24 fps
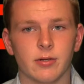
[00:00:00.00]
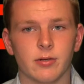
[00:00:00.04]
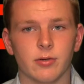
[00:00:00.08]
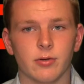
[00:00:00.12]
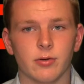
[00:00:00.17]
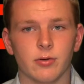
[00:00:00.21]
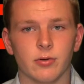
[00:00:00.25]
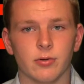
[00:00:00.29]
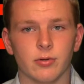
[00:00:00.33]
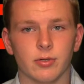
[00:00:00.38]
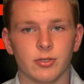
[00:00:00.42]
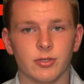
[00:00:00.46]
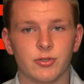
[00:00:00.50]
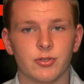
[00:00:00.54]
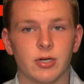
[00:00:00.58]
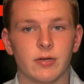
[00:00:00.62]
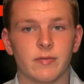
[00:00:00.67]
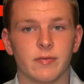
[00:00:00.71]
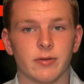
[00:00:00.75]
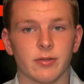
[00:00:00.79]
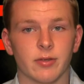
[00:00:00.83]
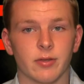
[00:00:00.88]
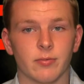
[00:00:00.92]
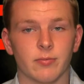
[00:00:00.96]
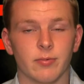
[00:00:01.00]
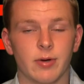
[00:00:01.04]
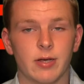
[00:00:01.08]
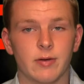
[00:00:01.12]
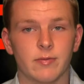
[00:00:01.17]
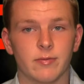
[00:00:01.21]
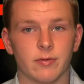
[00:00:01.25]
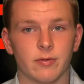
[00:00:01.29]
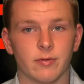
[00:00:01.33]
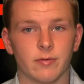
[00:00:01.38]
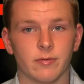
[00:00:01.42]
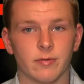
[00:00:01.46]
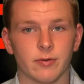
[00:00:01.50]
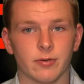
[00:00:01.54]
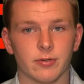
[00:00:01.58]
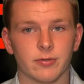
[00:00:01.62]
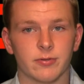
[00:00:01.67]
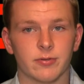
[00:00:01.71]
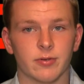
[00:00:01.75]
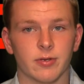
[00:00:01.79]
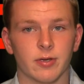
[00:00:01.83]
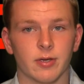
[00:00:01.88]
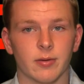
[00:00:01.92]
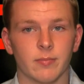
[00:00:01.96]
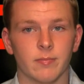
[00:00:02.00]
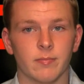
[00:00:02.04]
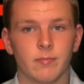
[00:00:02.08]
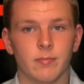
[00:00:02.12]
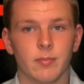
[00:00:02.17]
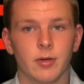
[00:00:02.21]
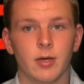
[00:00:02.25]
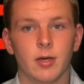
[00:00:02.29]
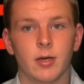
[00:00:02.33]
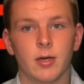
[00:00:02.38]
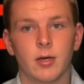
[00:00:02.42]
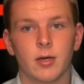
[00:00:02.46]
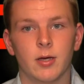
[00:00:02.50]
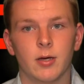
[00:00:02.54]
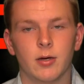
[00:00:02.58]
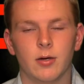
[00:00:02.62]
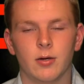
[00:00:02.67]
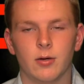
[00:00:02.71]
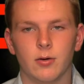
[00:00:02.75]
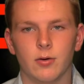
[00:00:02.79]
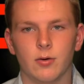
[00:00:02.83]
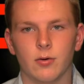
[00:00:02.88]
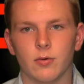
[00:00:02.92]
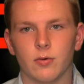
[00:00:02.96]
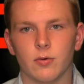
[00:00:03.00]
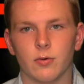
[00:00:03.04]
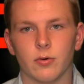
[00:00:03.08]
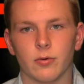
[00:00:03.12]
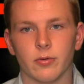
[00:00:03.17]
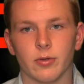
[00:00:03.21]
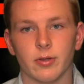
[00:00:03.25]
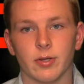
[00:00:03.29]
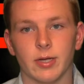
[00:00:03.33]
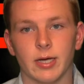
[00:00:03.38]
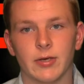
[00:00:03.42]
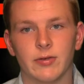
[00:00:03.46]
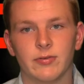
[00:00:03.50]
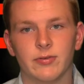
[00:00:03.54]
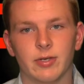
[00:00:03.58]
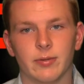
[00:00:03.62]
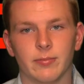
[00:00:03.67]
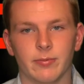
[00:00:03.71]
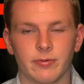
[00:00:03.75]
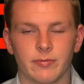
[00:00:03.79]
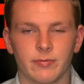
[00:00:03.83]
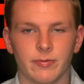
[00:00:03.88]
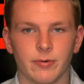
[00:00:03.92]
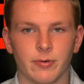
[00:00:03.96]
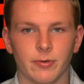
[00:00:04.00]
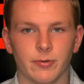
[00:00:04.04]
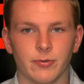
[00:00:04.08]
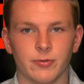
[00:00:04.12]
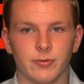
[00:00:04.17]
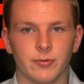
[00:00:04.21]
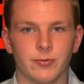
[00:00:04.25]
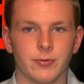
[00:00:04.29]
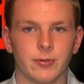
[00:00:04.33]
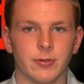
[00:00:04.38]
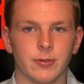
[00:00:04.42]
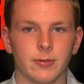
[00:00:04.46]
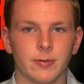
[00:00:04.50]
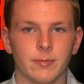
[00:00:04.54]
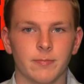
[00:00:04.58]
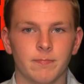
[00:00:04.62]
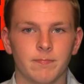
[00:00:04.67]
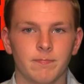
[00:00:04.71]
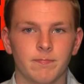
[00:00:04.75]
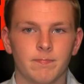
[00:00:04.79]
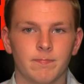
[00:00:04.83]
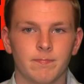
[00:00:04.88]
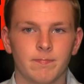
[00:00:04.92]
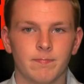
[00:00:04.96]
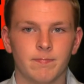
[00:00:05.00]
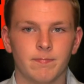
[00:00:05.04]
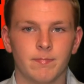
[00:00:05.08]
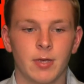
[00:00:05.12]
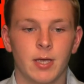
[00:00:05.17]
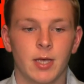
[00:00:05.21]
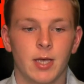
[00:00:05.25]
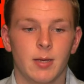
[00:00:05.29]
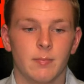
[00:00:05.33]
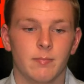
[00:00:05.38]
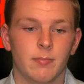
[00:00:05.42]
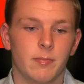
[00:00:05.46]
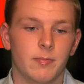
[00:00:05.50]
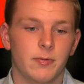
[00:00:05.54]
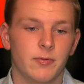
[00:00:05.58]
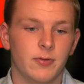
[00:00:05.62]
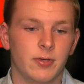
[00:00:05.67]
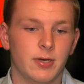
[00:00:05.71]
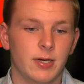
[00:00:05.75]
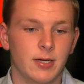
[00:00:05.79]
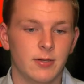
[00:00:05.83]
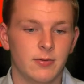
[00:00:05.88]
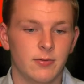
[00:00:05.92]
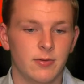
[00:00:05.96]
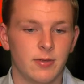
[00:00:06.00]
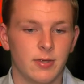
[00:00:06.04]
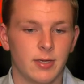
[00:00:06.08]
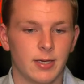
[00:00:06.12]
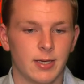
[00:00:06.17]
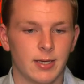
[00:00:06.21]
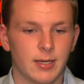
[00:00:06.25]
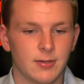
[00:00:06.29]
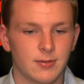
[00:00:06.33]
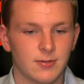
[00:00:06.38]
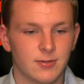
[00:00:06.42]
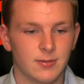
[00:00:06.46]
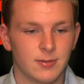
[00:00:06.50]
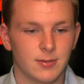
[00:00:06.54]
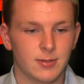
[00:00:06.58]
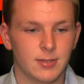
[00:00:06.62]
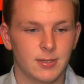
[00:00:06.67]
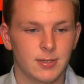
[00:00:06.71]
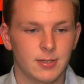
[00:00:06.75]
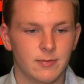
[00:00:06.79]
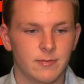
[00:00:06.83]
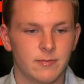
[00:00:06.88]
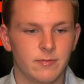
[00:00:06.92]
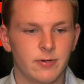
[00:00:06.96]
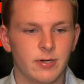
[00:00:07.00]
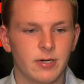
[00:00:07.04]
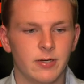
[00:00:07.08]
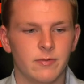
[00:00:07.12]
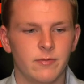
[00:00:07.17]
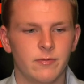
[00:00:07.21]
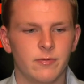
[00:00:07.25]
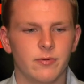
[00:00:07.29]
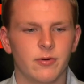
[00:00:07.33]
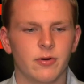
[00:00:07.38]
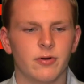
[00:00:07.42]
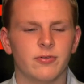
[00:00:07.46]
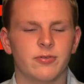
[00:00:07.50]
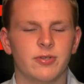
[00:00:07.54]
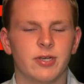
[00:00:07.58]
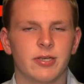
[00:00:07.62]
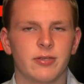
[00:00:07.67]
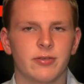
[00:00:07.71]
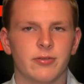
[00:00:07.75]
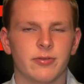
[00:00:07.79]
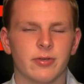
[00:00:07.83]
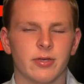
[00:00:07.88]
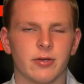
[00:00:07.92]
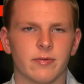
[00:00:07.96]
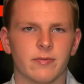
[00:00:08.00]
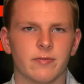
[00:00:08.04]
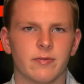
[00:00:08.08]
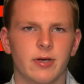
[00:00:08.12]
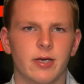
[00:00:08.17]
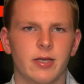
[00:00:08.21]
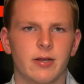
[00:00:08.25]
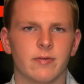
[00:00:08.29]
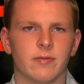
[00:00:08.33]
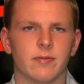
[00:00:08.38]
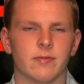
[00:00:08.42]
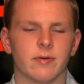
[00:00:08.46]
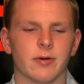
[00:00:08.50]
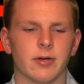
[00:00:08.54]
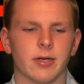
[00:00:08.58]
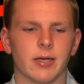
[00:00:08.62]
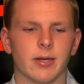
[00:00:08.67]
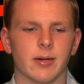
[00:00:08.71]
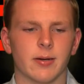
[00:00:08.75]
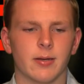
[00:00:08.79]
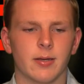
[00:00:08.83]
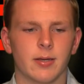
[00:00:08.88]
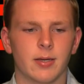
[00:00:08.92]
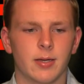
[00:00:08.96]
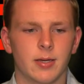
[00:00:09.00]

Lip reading: who is driving in the rain for the first time, or the last time as far as you know. But besides that, very few are deathly afraid of rain.